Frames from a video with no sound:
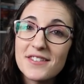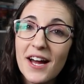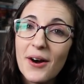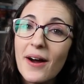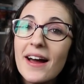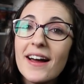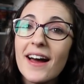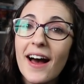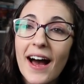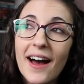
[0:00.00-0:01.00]
So
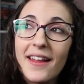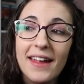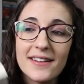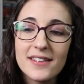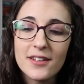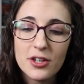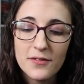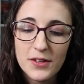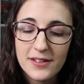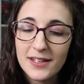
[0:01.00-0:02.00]
that's a little
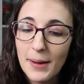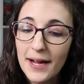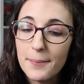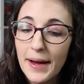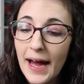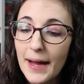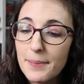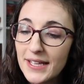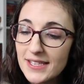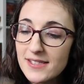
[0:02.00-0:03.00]
confusing on the back, but I
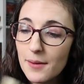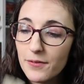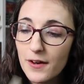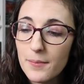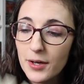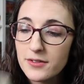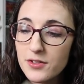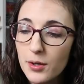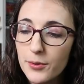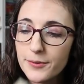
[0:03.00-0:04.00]
picked this up from
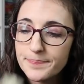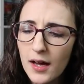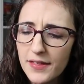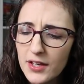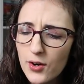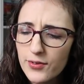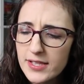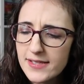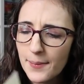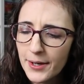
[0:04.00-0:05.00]
Barnes & Noble, I think over
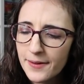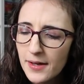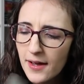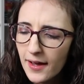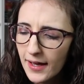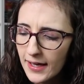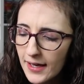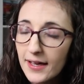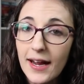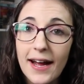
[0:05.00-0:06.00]
the summer,
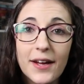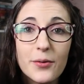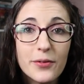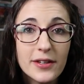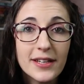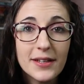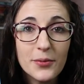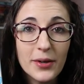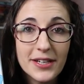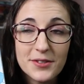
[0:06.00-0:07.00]
and I really
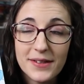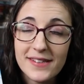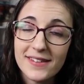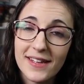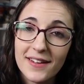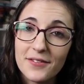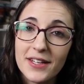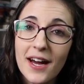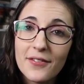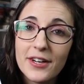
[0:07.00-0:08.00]
wanted to read this because I love
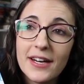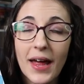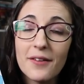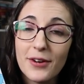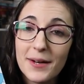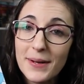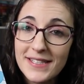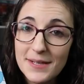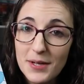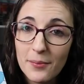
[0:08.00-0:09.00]
the cover. I've read
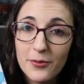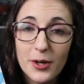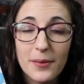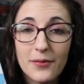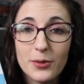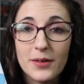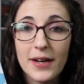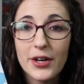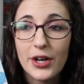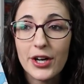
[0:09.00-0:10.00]
Pintip Dunn before, but I've only
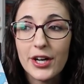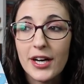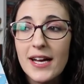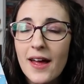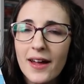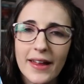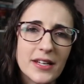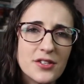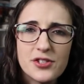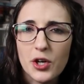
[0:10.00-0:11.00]
read her
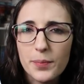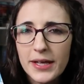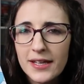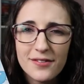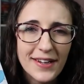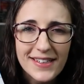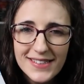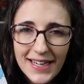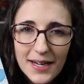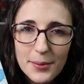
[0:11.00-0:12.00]
like dystopian
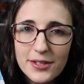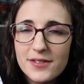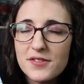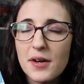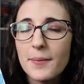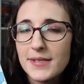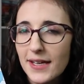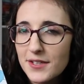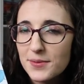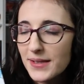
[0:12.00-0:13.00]
fantasy kind of books, so I'm
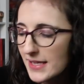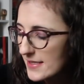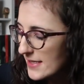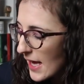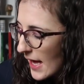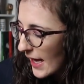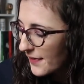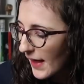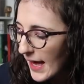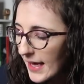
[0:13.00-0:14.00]
excited to read this.
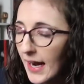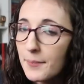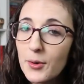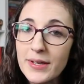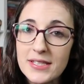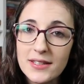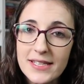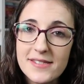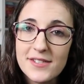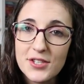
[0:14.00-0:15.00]
And then I'm going to
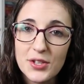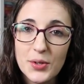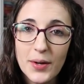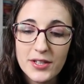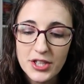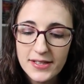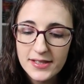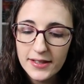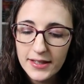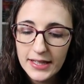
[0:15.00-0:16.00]
listen to a
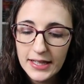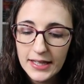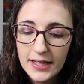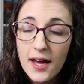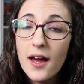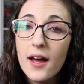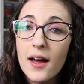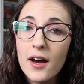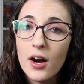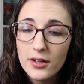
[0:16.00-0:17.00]
J.C. Lee
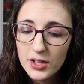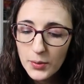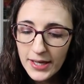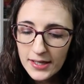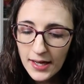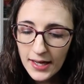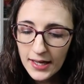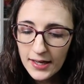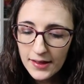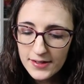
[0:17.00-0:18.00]
Harlequin,
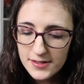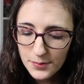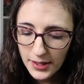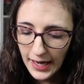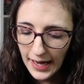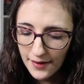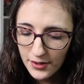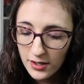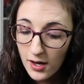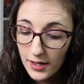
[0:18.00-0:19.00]
and this one I
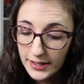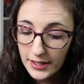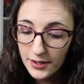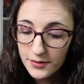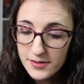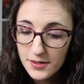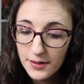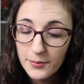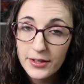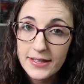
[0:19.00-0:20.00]
have on audio, so
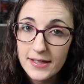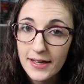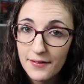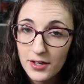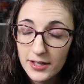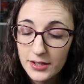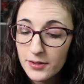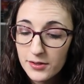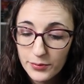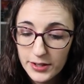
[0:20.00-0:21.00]
I'm really excited to have the
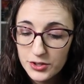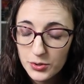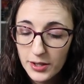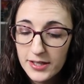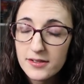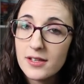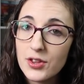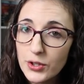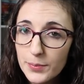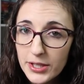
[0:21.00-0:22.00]
audio, and it's really short. It's the
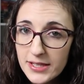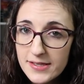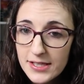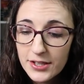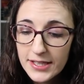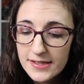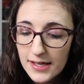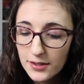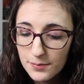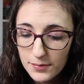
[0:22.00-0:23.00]
third book in the
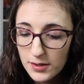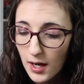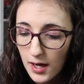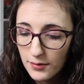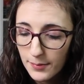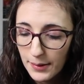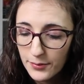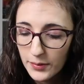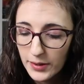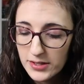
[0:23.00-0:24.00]
series. I'm not
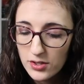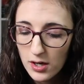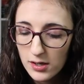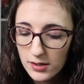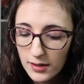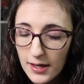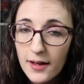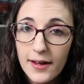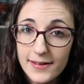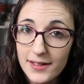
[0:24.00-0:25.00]
remembering what it's called.
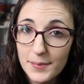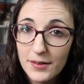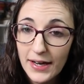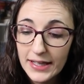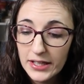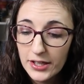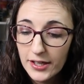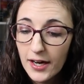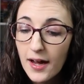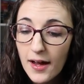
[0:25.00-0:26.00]
It's gonna be right
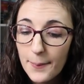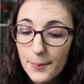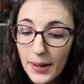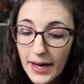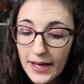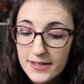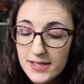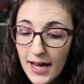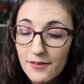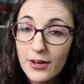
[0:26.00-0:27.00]
here,
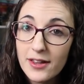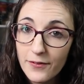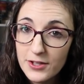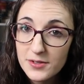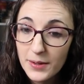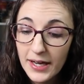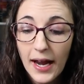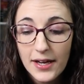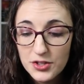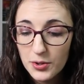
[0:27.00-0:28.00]
but I've read the first one
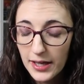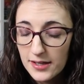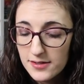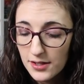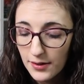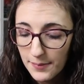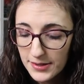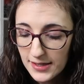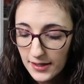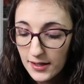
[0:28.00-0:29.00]
and I enjoyed it, so
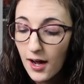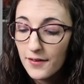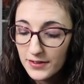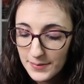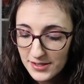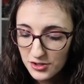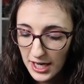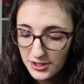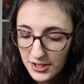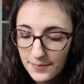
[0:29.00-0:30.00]
I'm excited. Off Limits
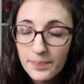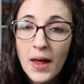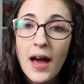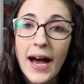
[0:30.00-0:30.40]
Attraction.